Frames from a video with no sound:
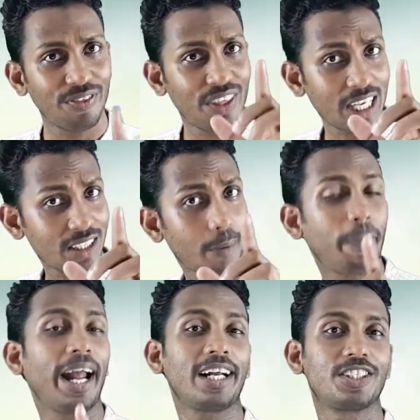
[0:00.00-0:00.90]
That's the
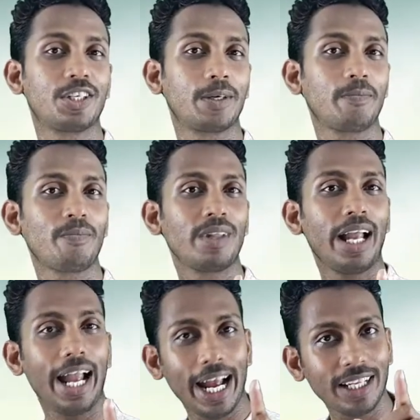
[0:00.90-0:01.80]
fact.
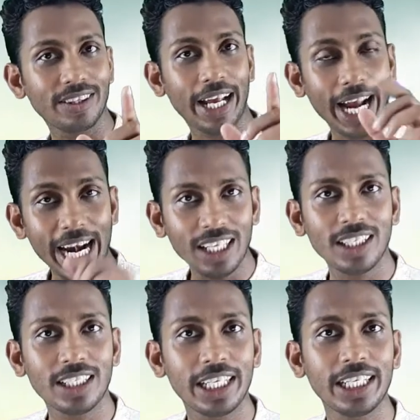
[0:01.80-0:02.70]
And the another
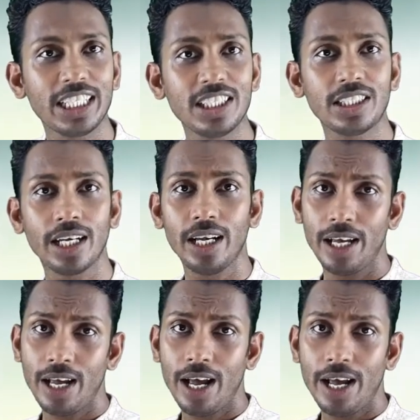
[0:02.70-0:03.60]
thing is
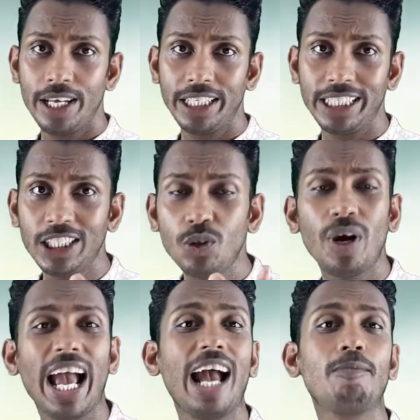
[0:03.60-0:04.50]
you
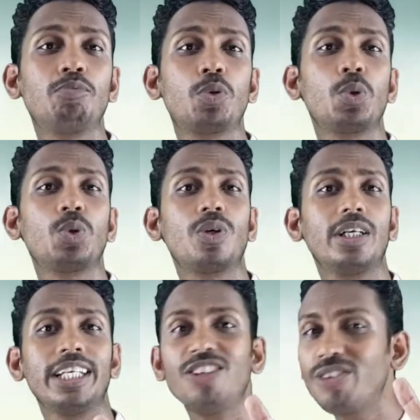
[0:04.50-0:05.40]
have
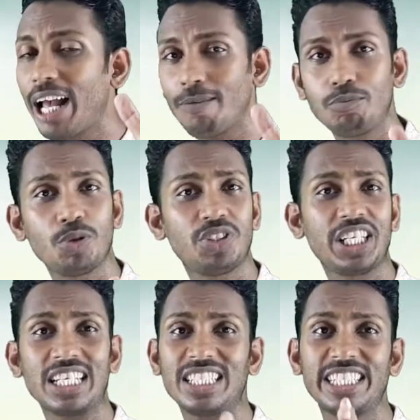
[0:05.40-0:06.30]
to
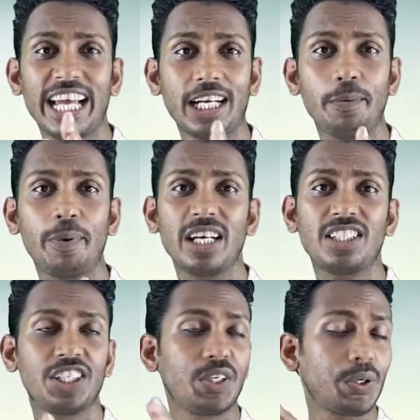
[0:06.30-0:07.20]
just
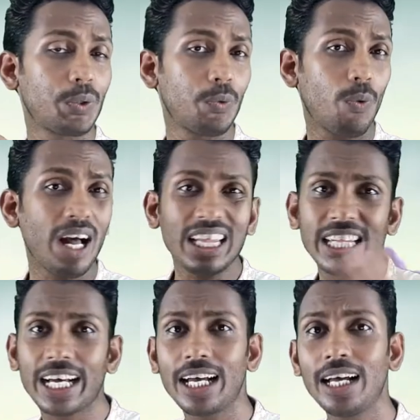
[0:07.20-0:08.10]
sacrifice your all
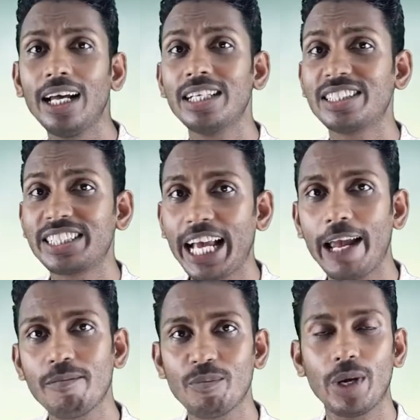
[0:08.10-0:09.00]
the
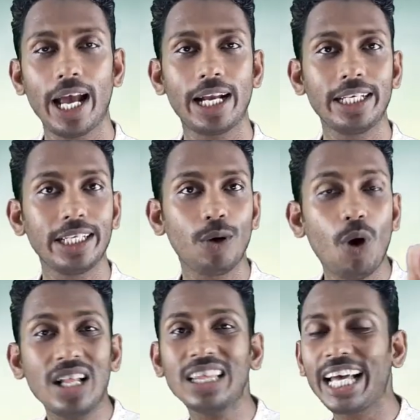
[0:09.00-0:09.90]
shame and
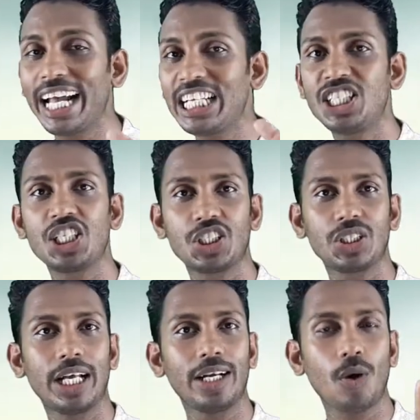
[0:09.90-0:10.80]
all the
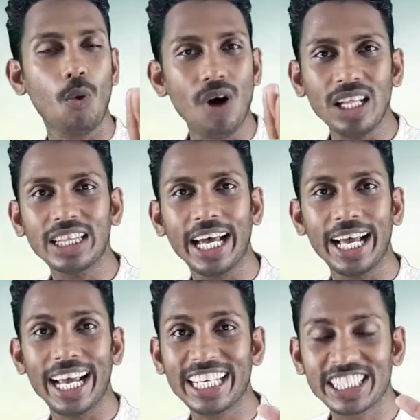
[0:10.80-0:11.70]
hesitation and all the
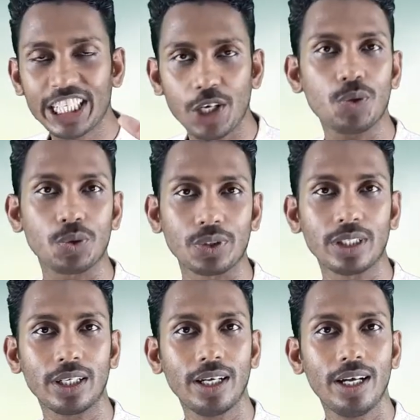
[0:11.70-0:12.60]
excuse.
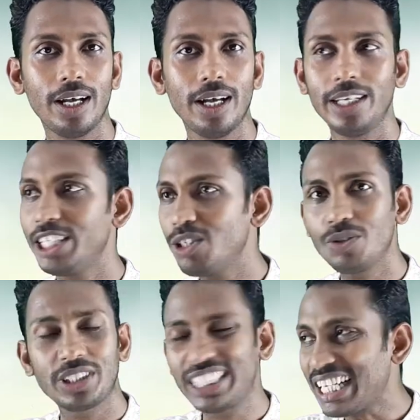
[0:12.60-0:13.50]

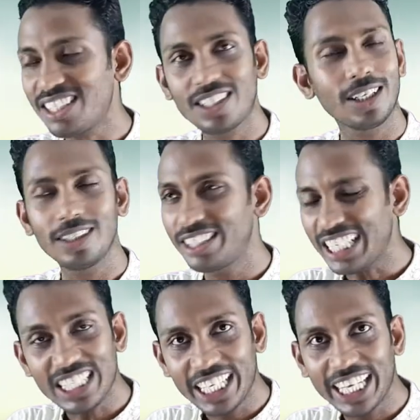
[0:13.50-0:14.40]
You just
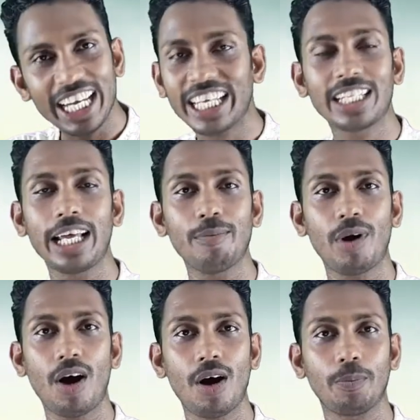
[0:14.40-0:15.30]
kick them
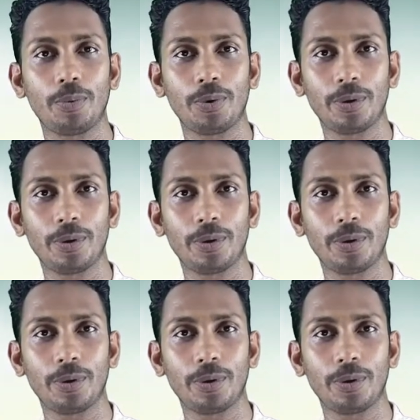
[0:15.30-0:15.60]
off.